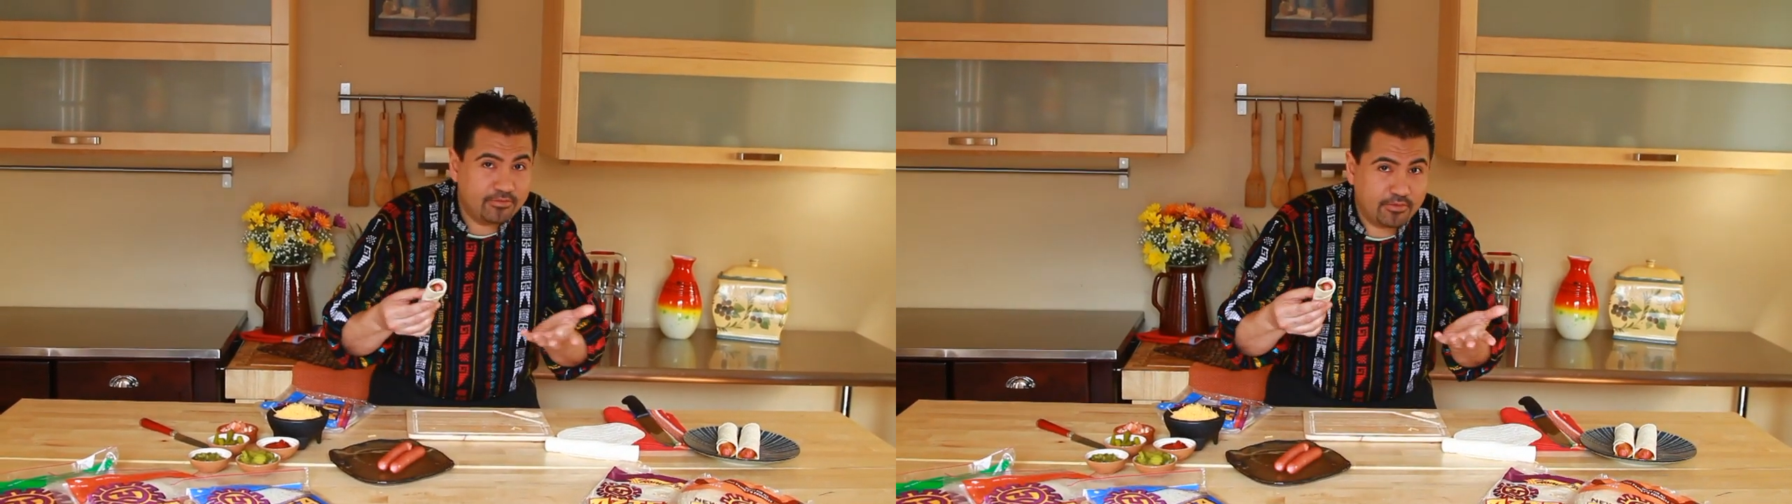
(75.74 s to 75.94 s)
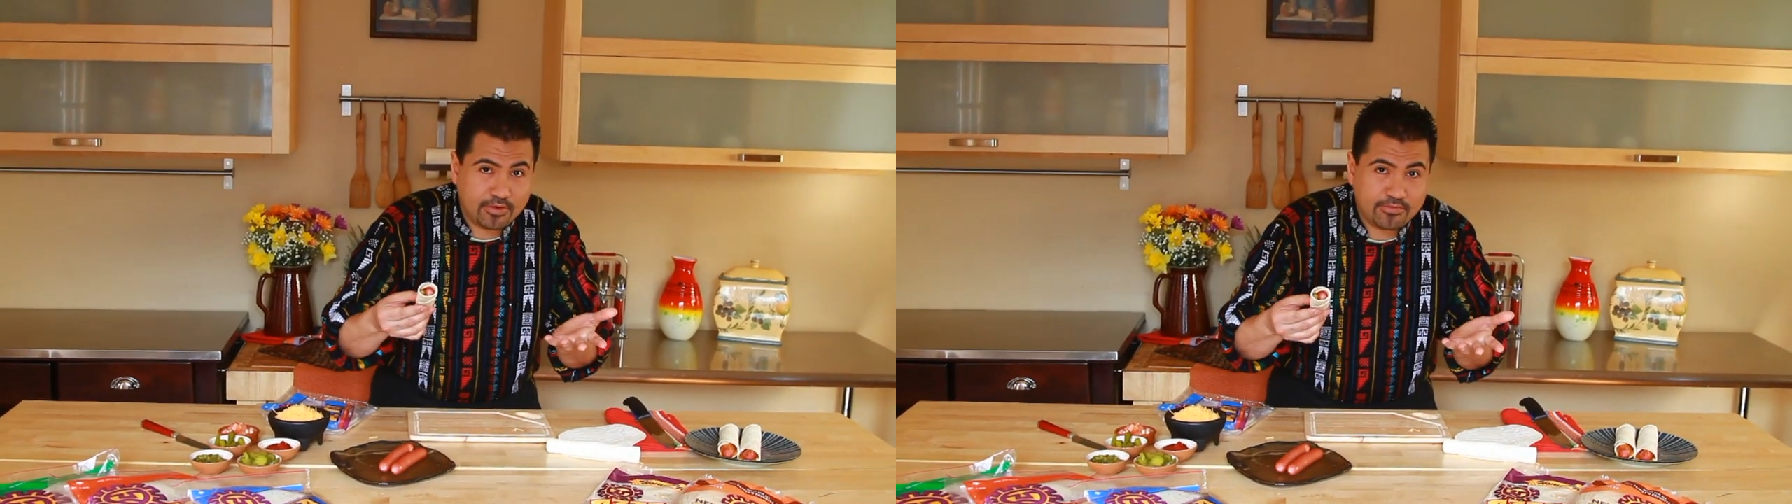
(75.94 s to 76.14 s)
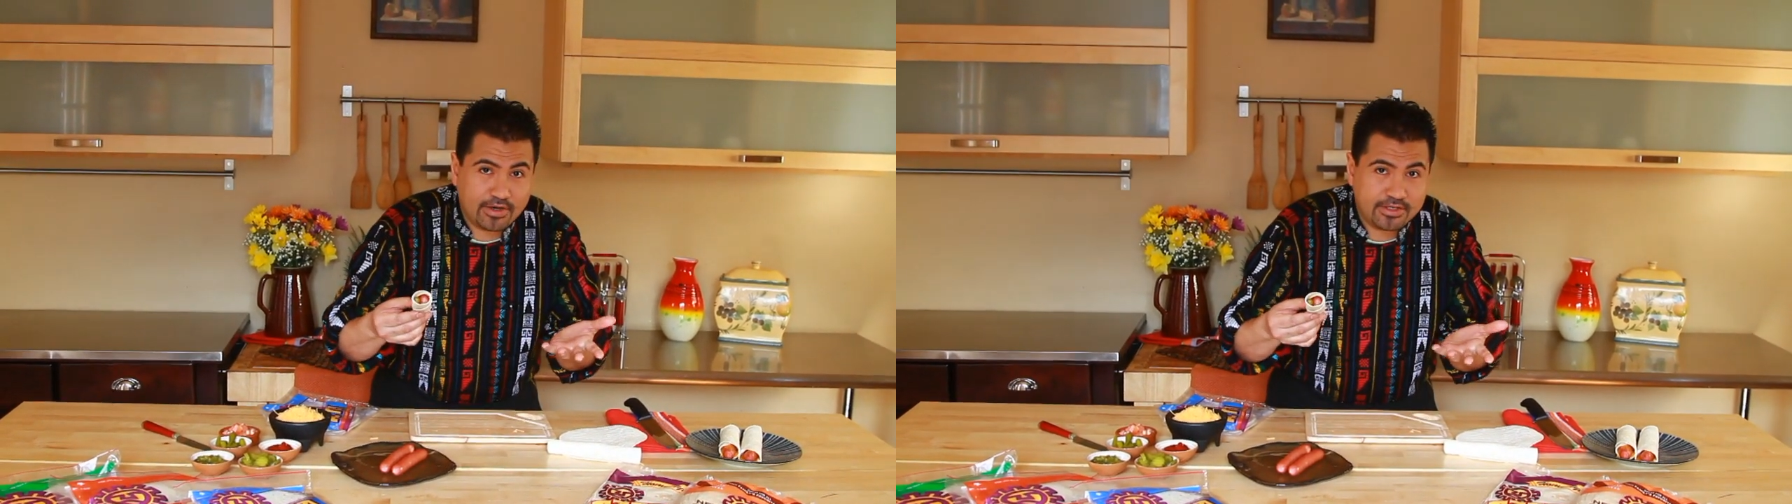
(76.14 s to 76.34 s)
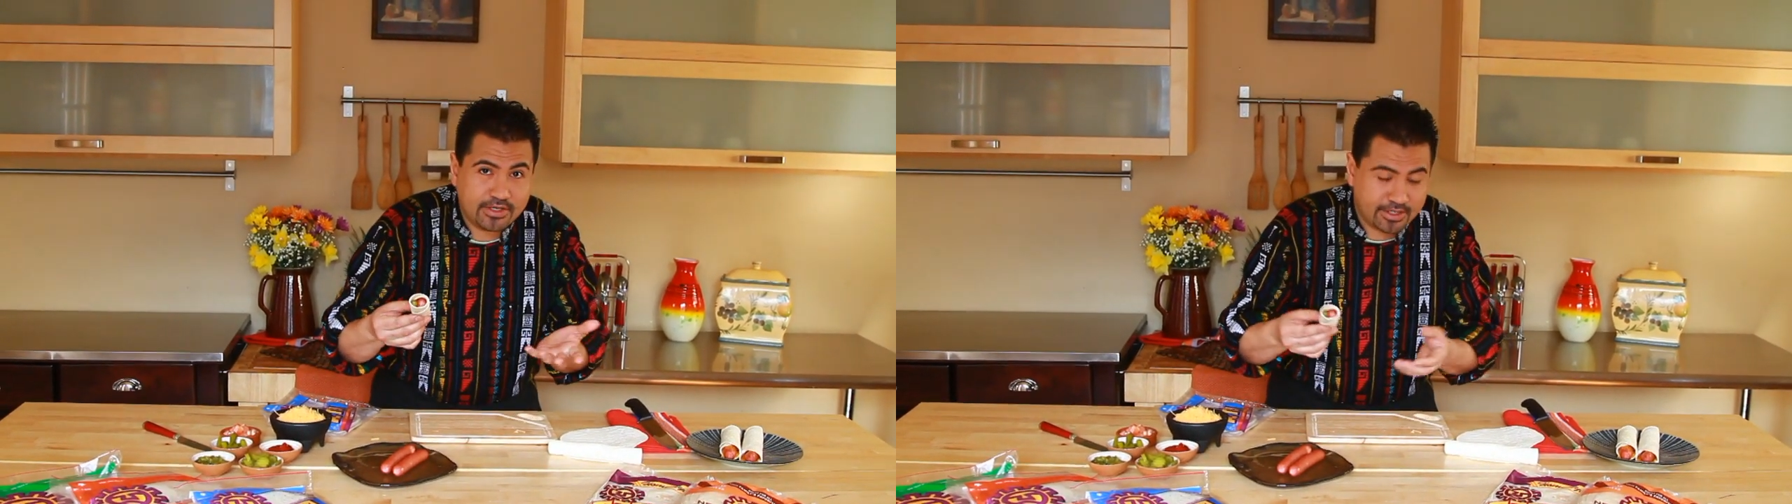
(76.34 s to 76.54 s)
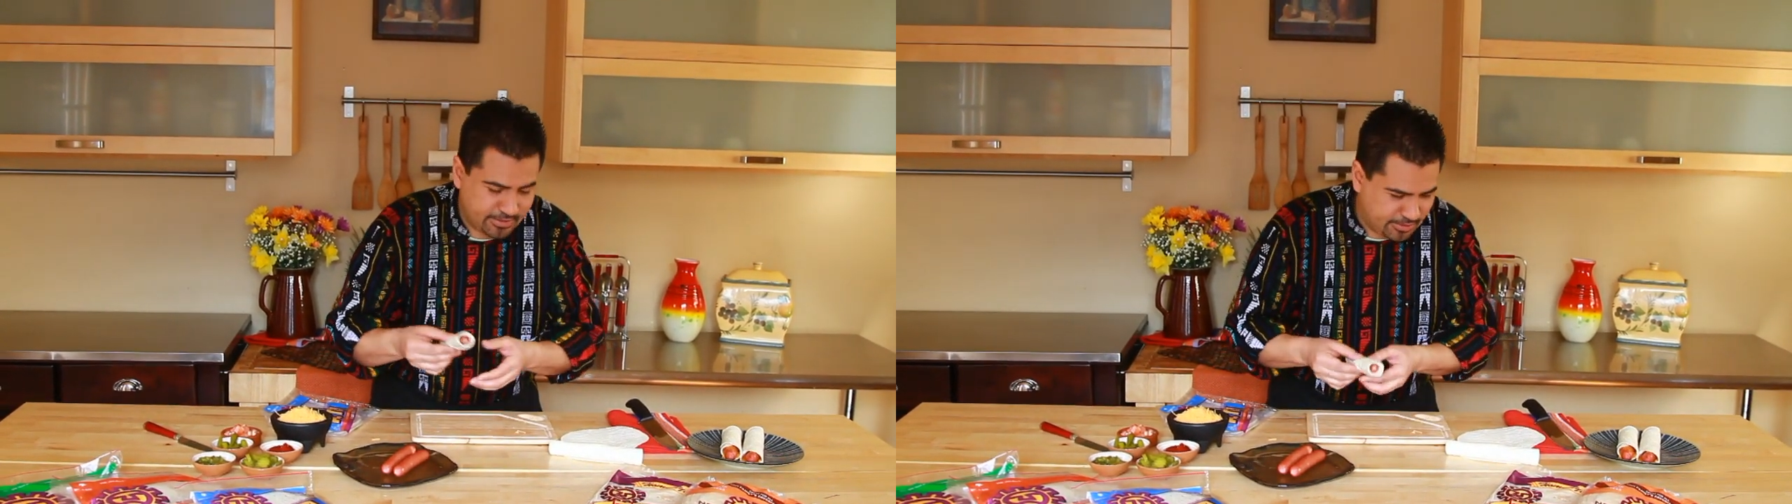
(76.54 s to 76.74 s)
45
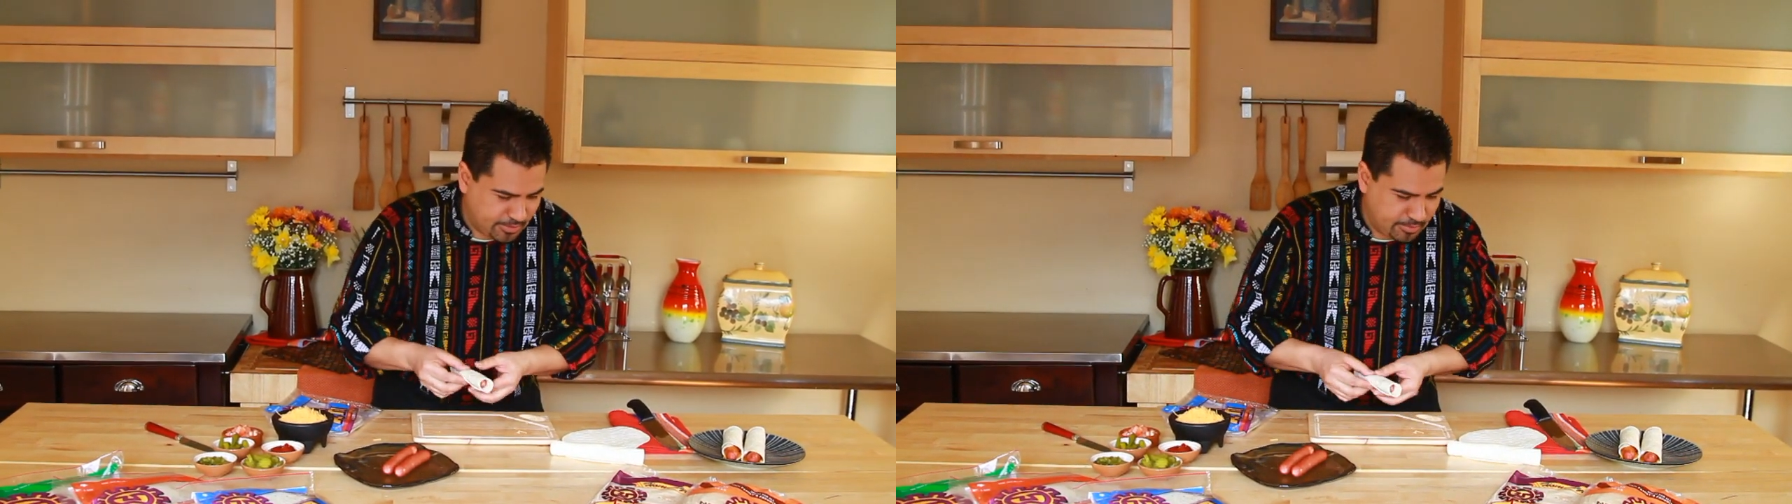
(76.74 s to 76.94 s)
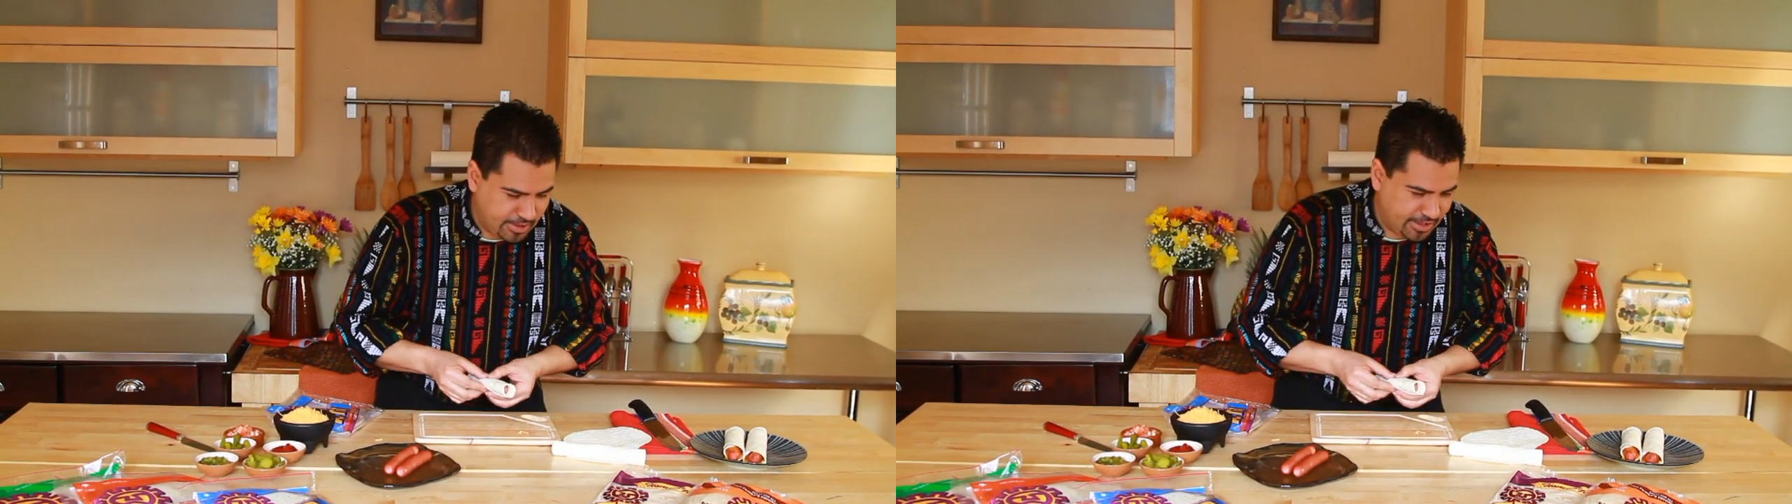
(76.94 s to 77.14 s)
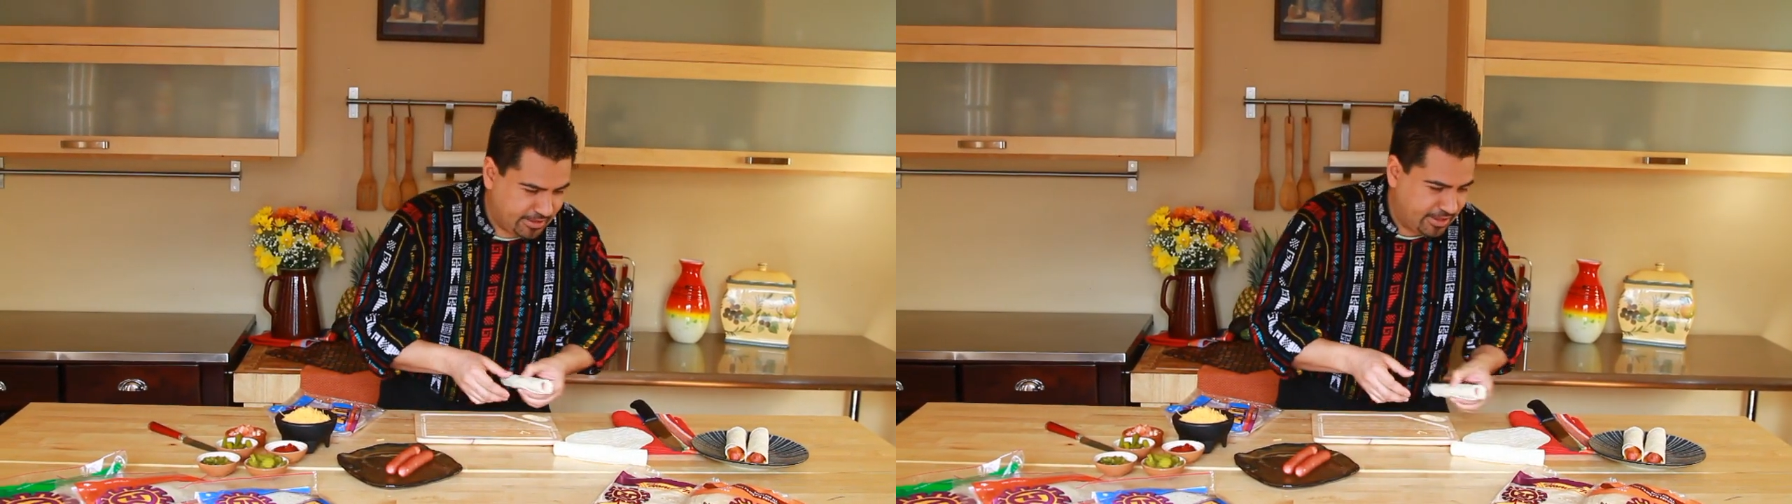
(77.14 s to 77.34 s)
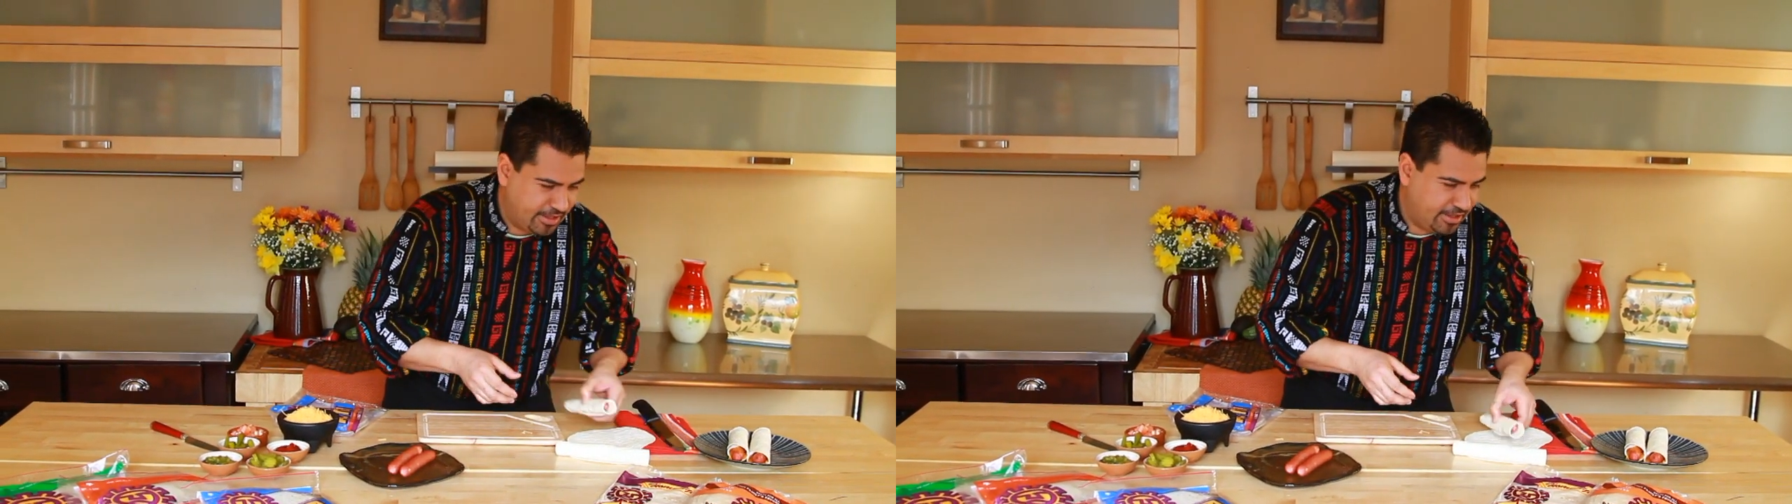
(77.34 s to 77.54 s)
seconds to a minute,